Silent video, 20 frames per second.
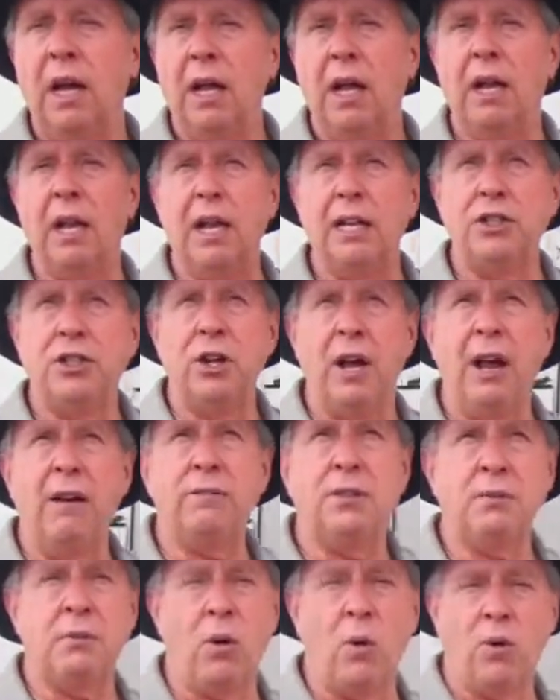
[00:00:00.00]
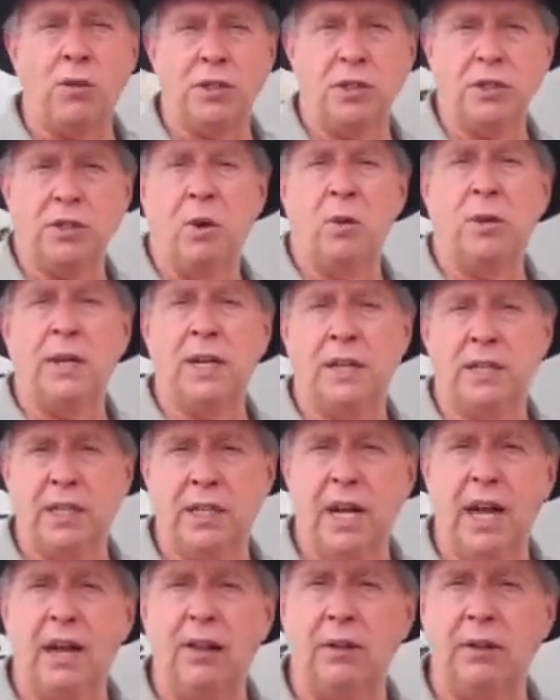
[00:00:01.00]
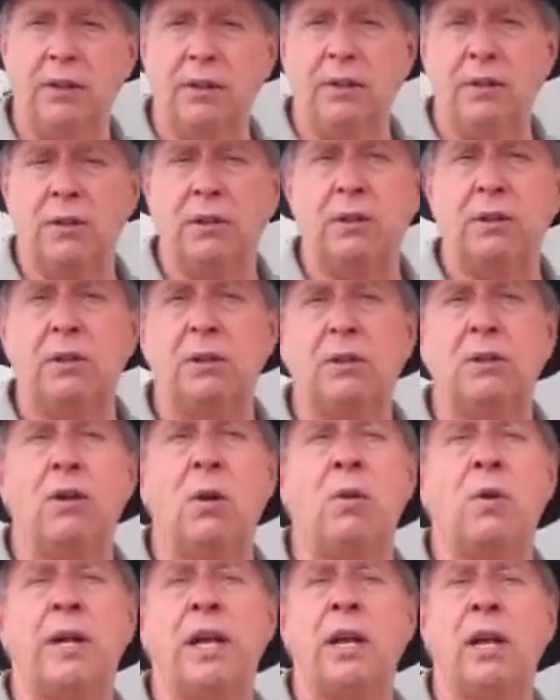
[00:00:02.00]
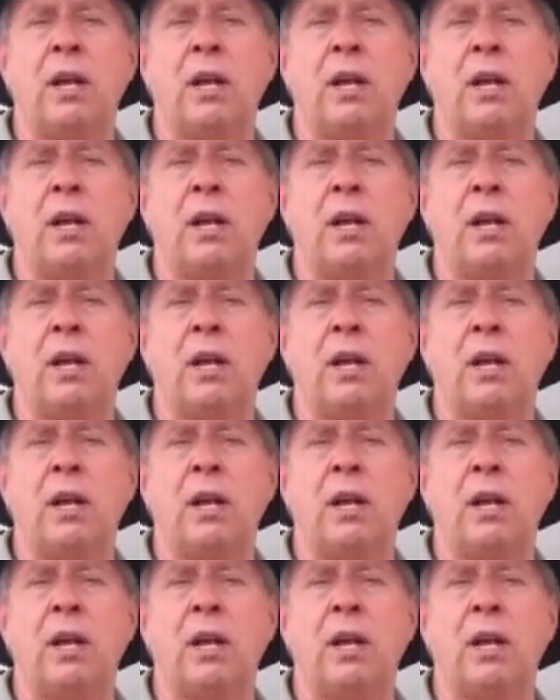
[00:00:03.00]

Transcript: unless you have some horses don't get together, don't get